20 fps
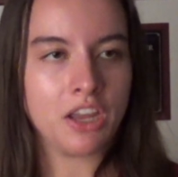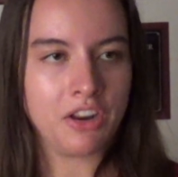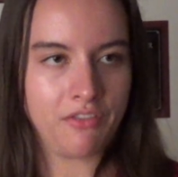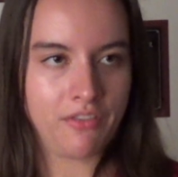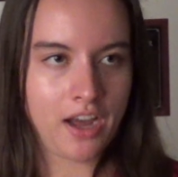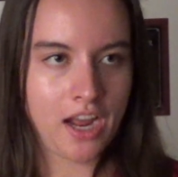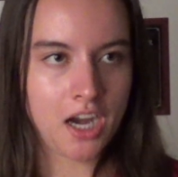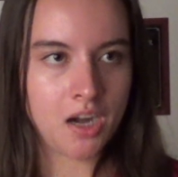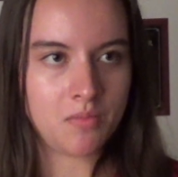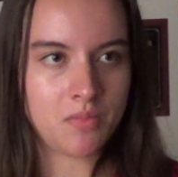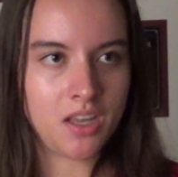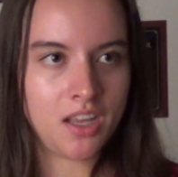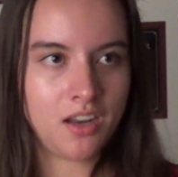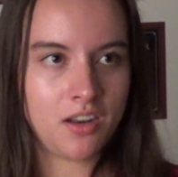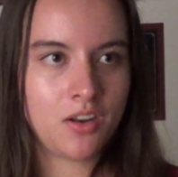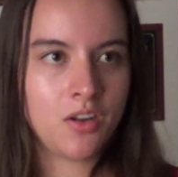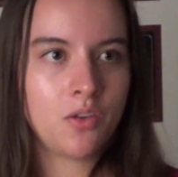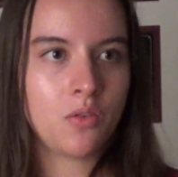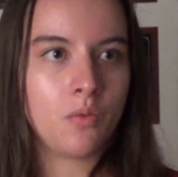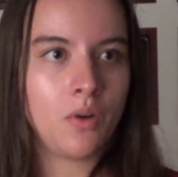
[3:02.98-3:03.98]

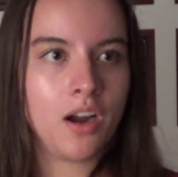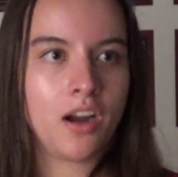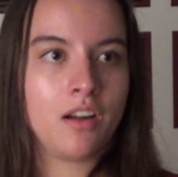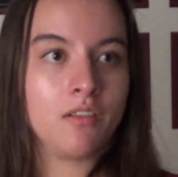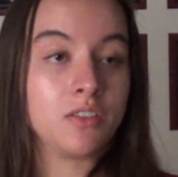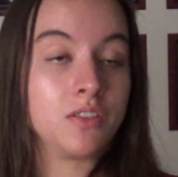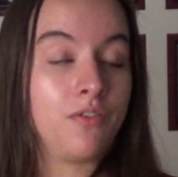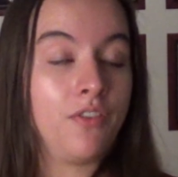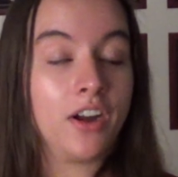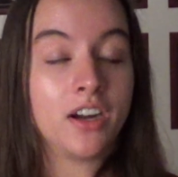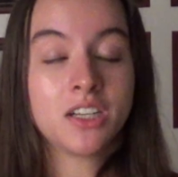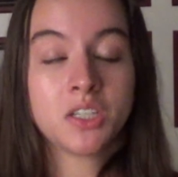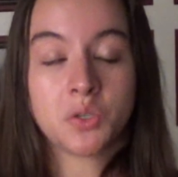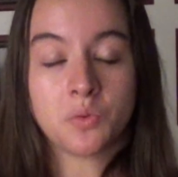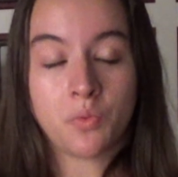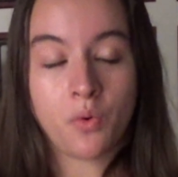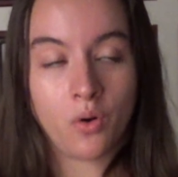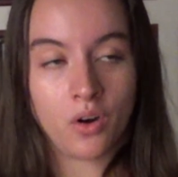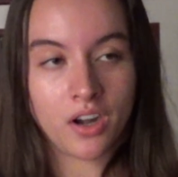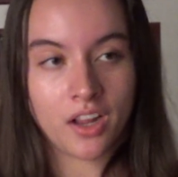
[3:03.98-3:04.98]
environment where it was very
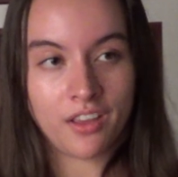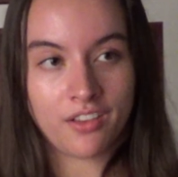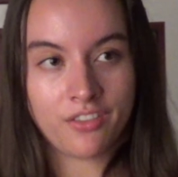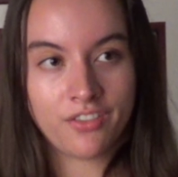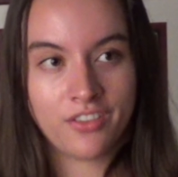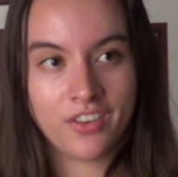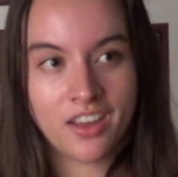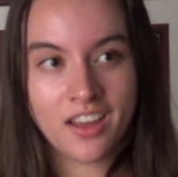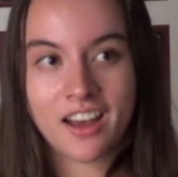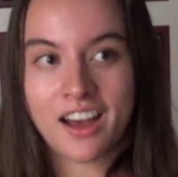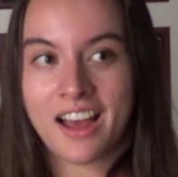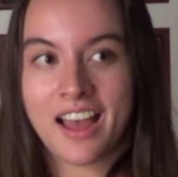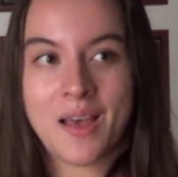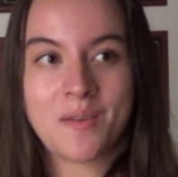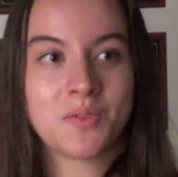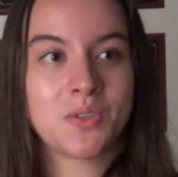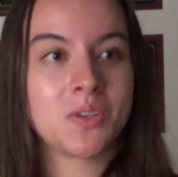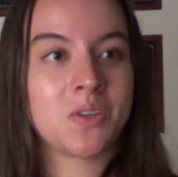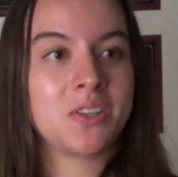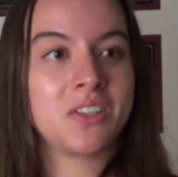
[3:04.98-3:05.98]
supportive. I
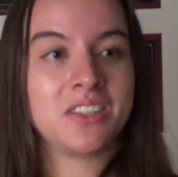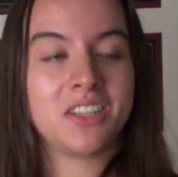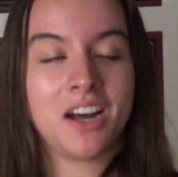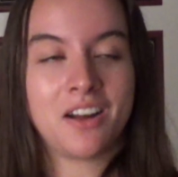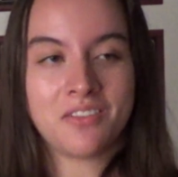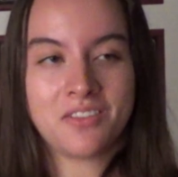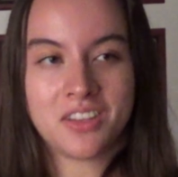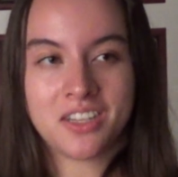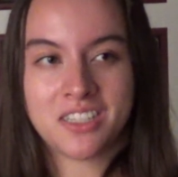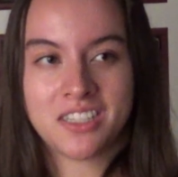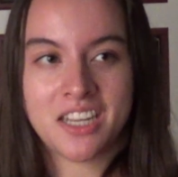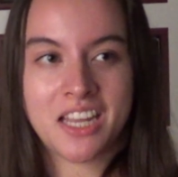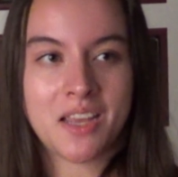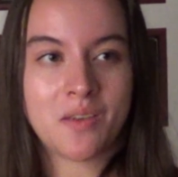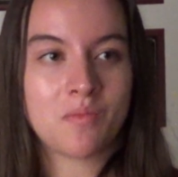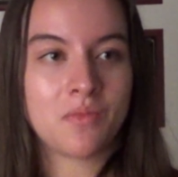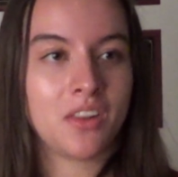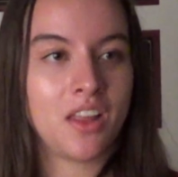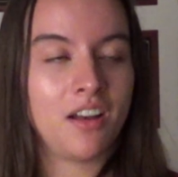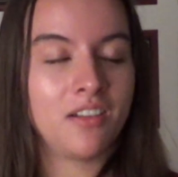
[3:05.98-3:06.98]
absolutely loved the
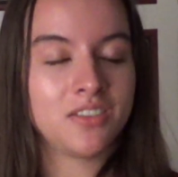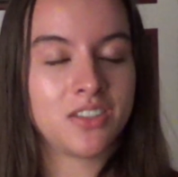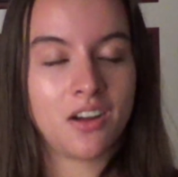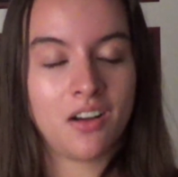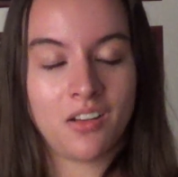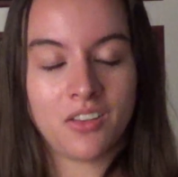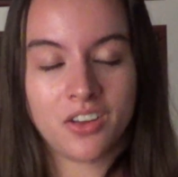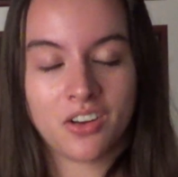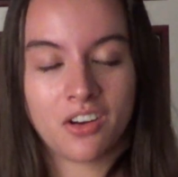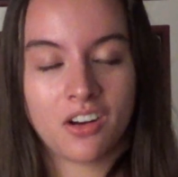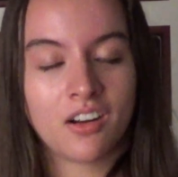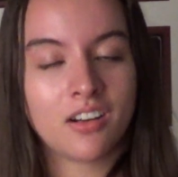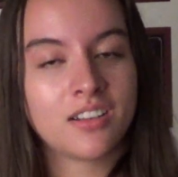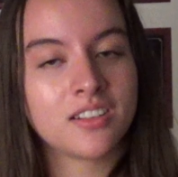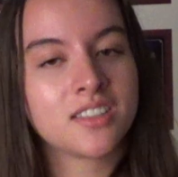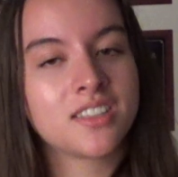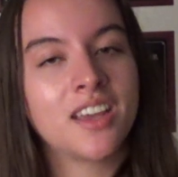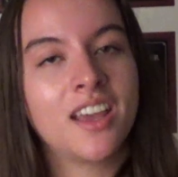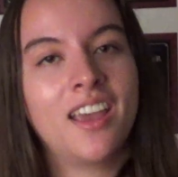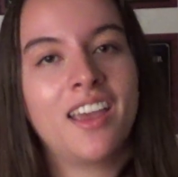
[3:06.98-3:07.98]
team, loved all the
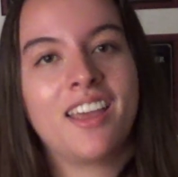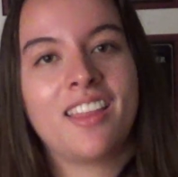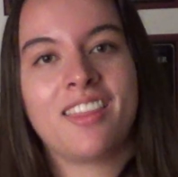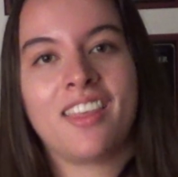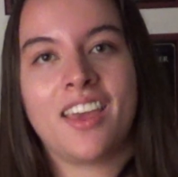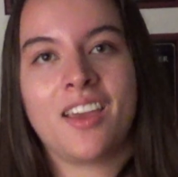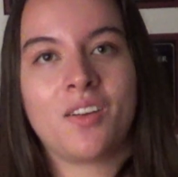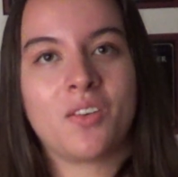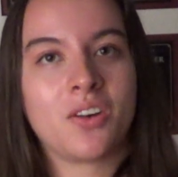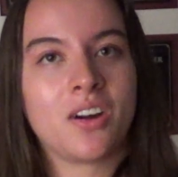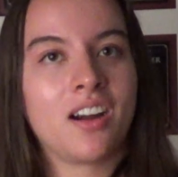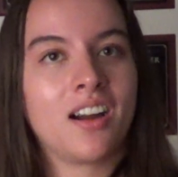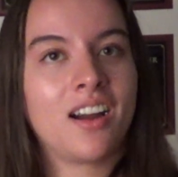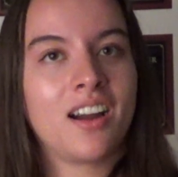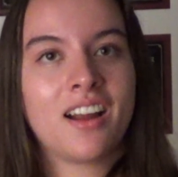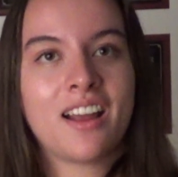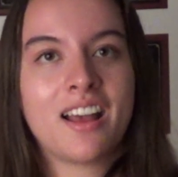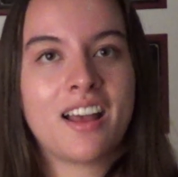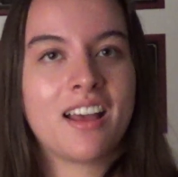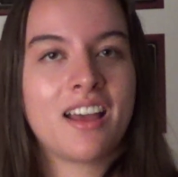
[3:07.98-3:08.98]
girls. They
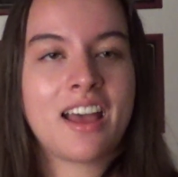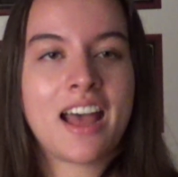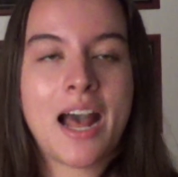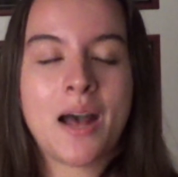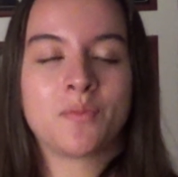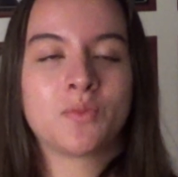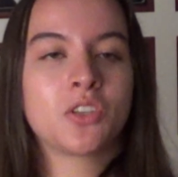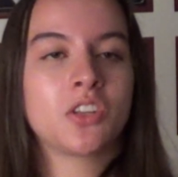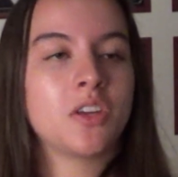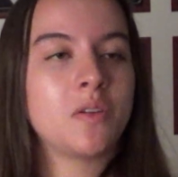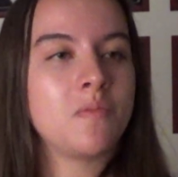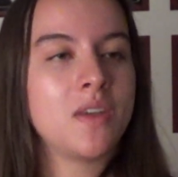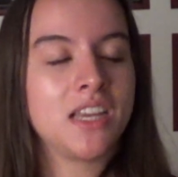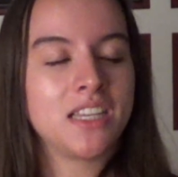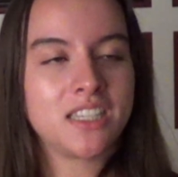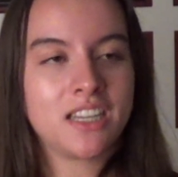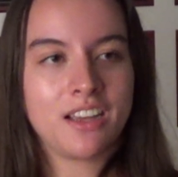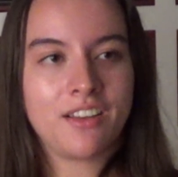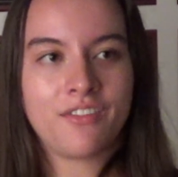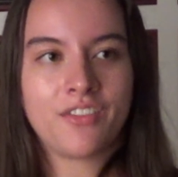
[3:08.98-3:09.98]
were absolutely
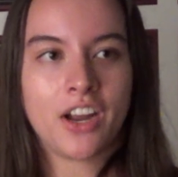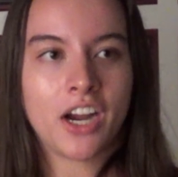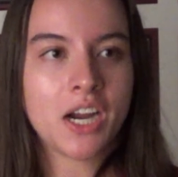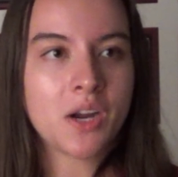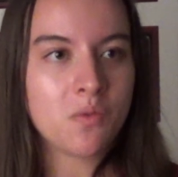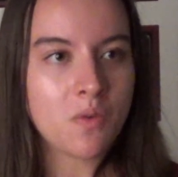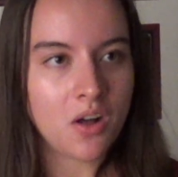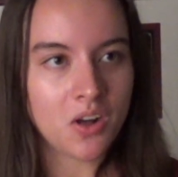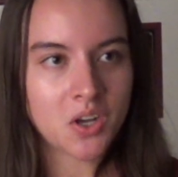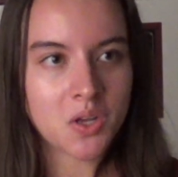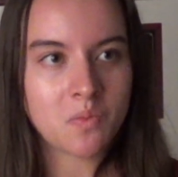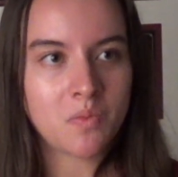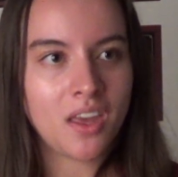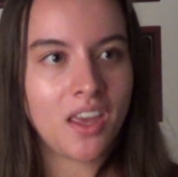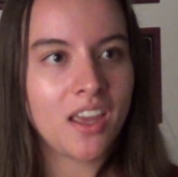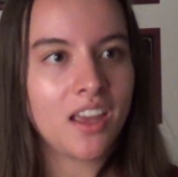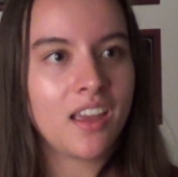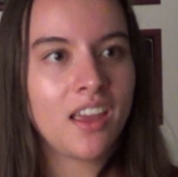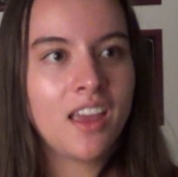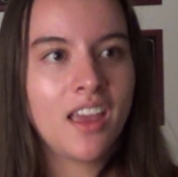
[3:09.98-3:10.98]
amazing, very
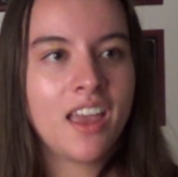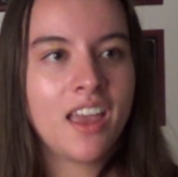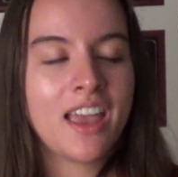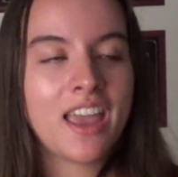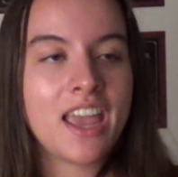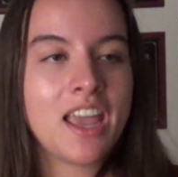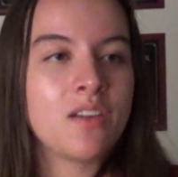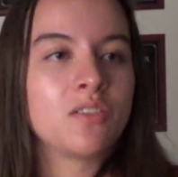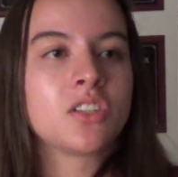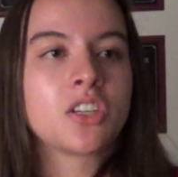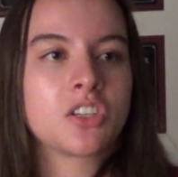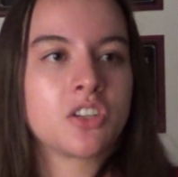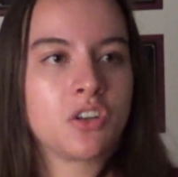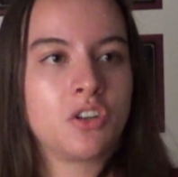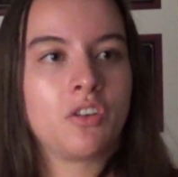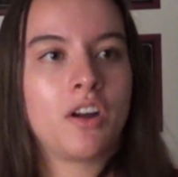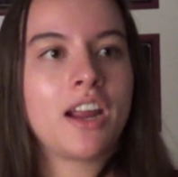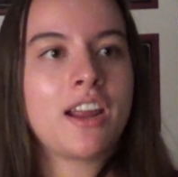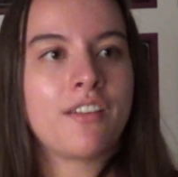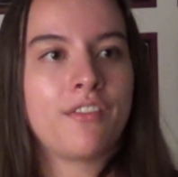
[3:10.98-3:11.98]
welcoming. It was just a
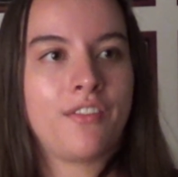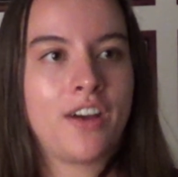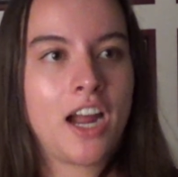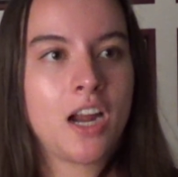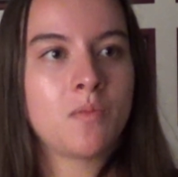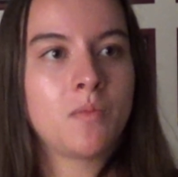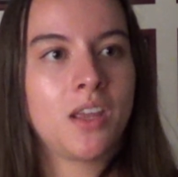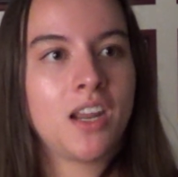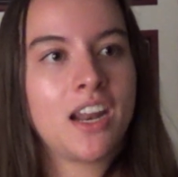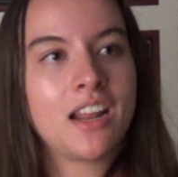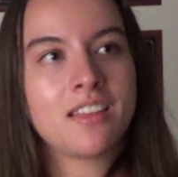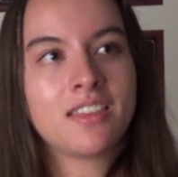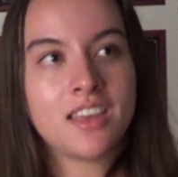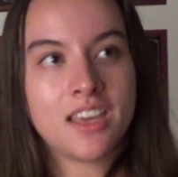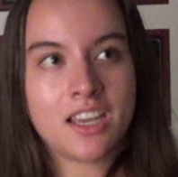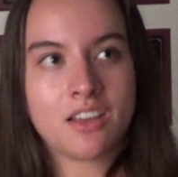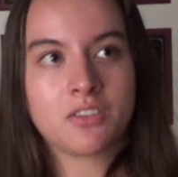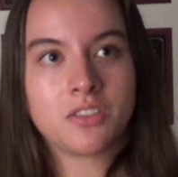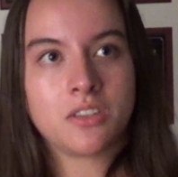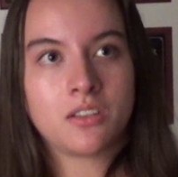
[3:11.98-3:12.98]
great environment, and I
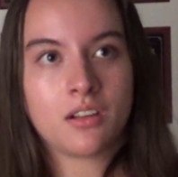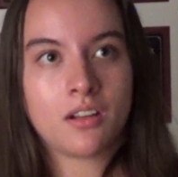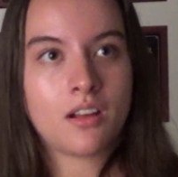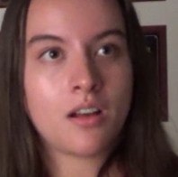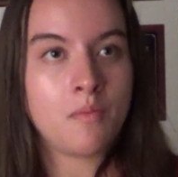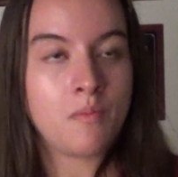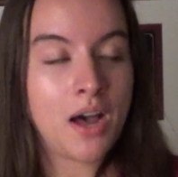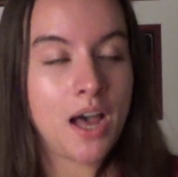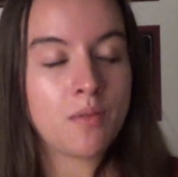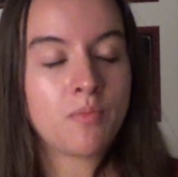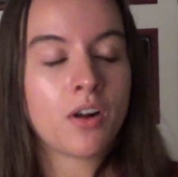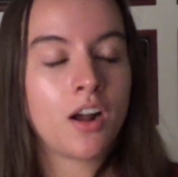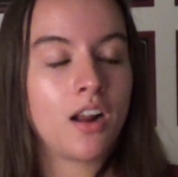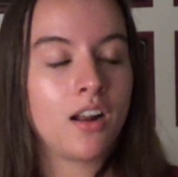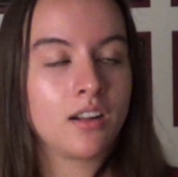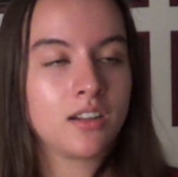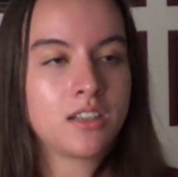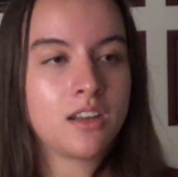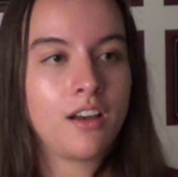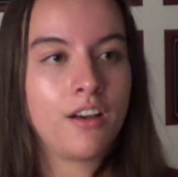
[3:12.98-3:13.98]
think it's a
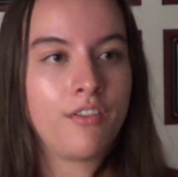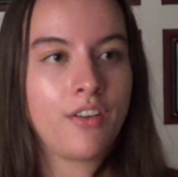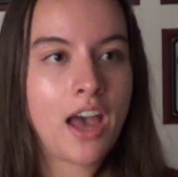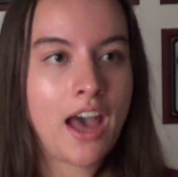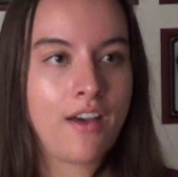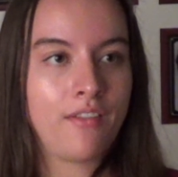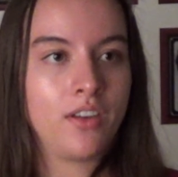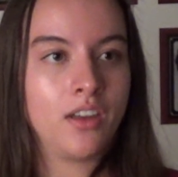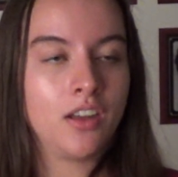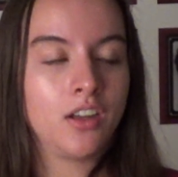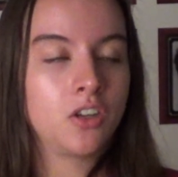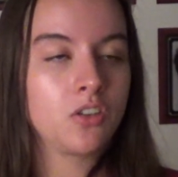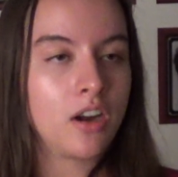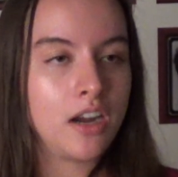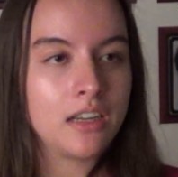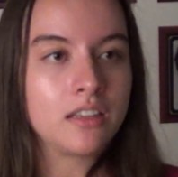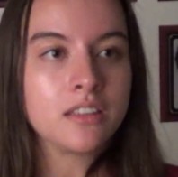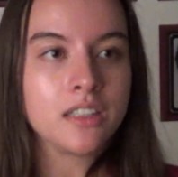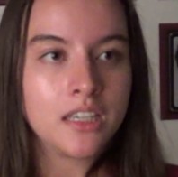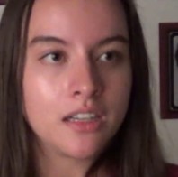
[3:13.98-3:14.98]
byproduct of having
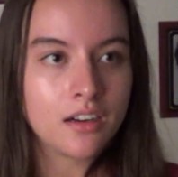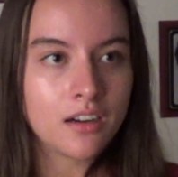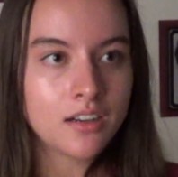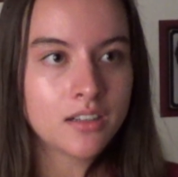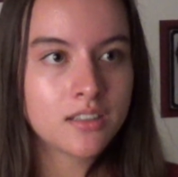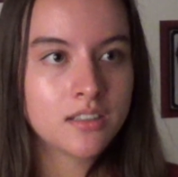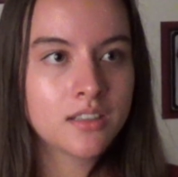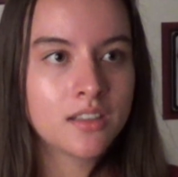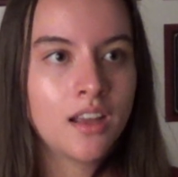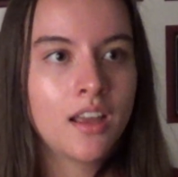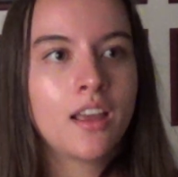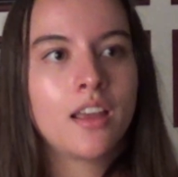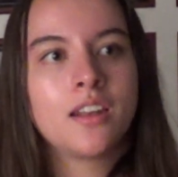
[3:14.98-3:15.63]
great leaders.